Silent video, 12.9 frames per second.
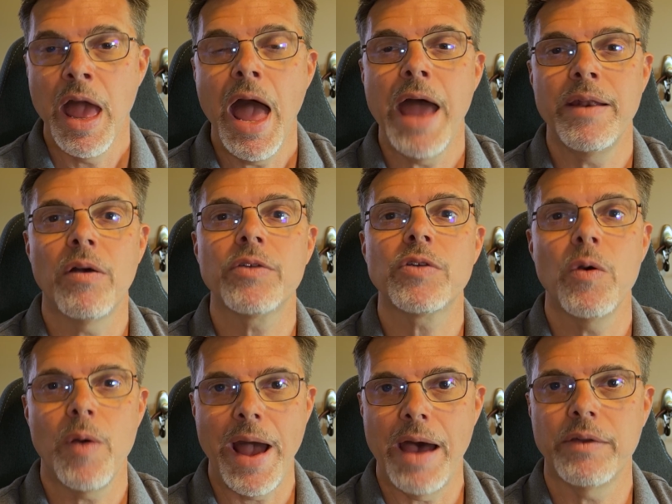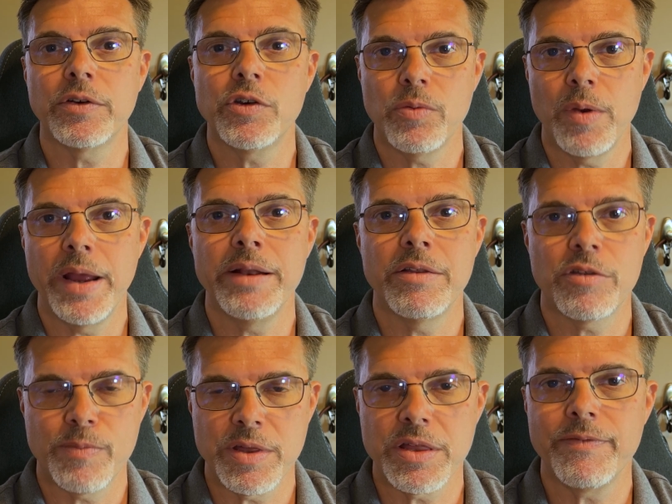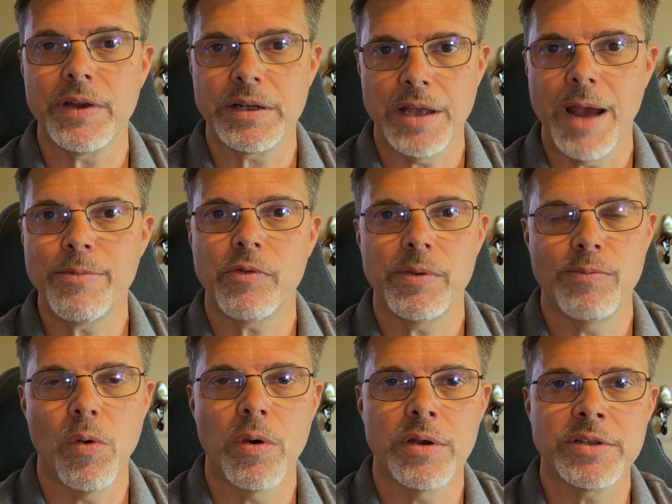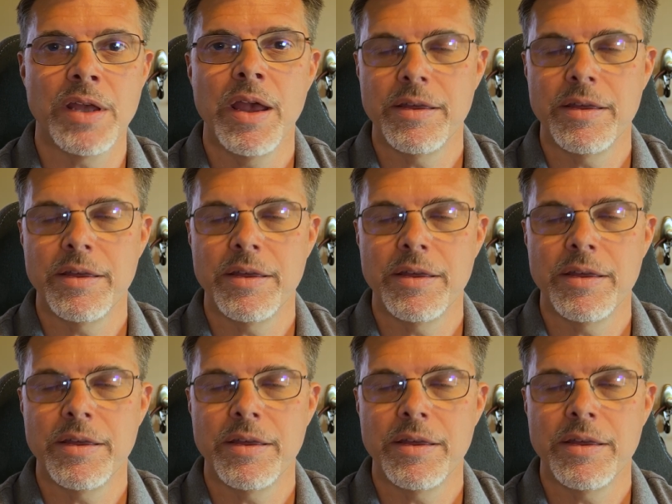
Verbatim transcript: and also how to create specific types of reports